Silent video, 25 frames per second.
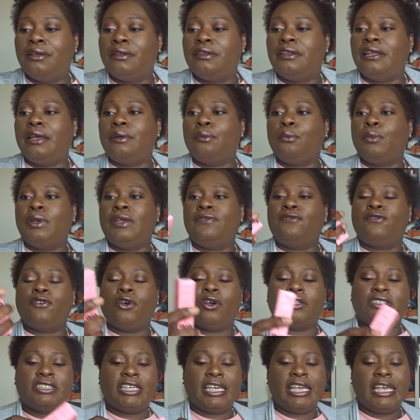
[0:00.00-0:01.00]
Then we've
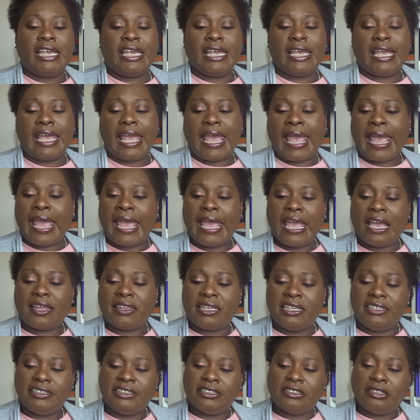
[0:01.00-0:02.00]
got here a, I
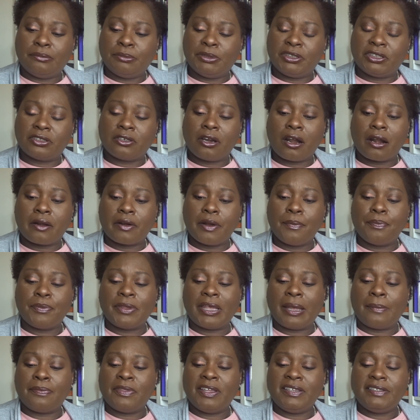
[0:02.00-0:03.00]
think this is the mascara.
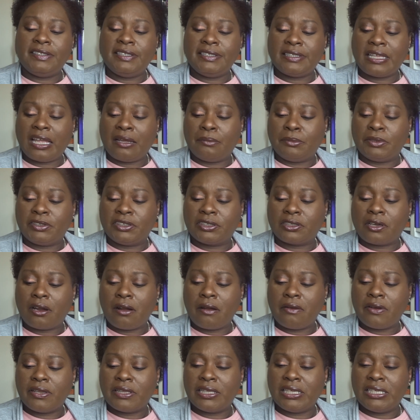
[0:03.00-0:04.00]
Yeah, this is a
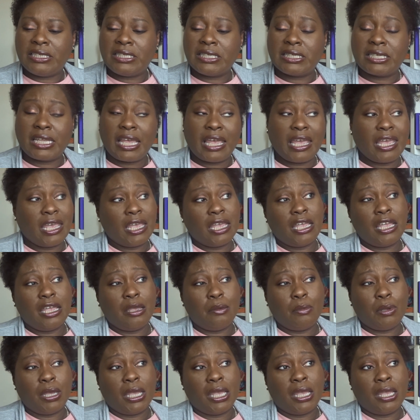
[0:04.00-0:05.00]
mascara. This
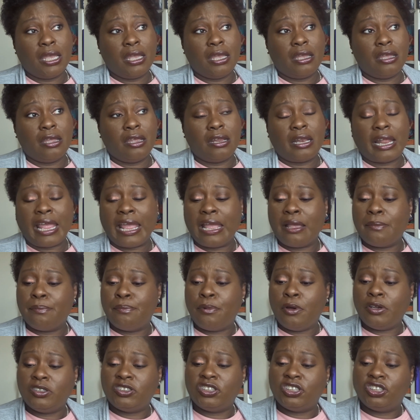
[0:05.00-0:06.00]
came in a
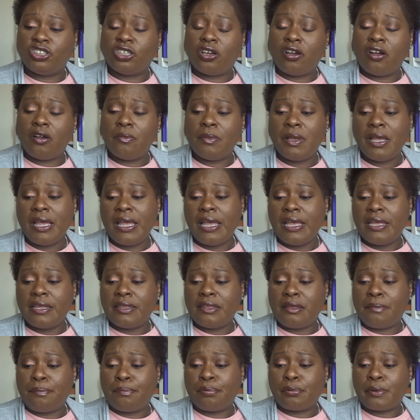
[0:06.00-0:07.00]
BoxyCharm.
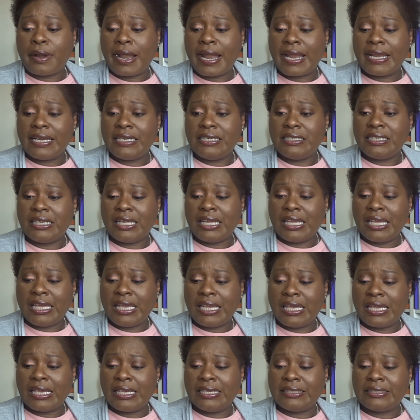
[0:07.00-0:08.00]
The brand
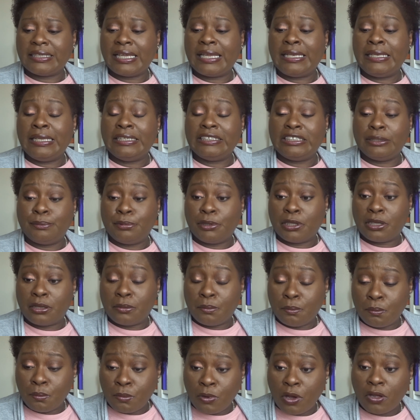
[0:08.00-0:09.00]
is Elizabeth
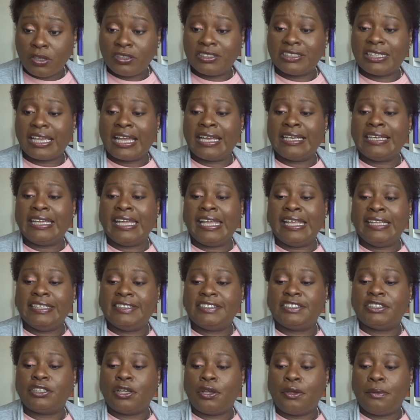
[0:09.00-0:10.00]
Mott, and it's
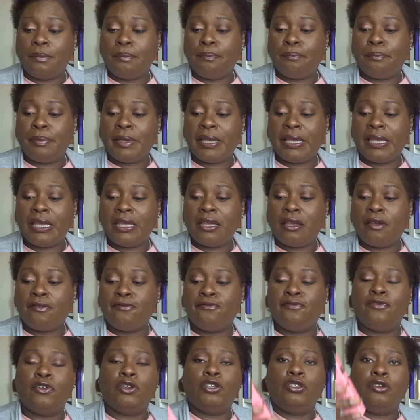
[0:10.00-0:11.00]
so big
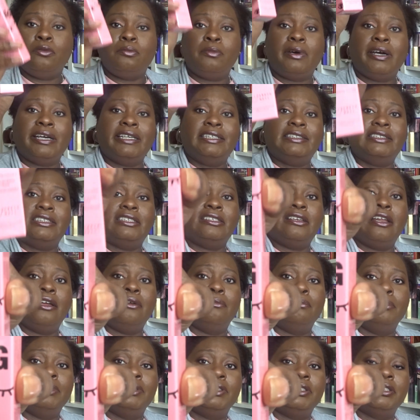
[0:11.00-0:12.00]
volumizing
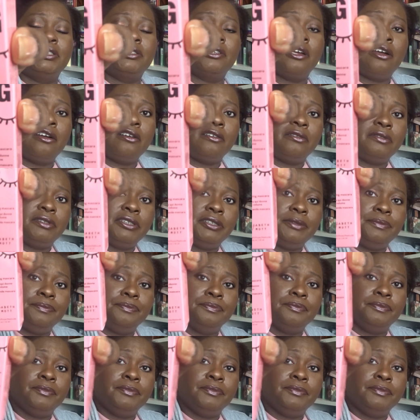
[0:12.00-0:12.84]
mascara.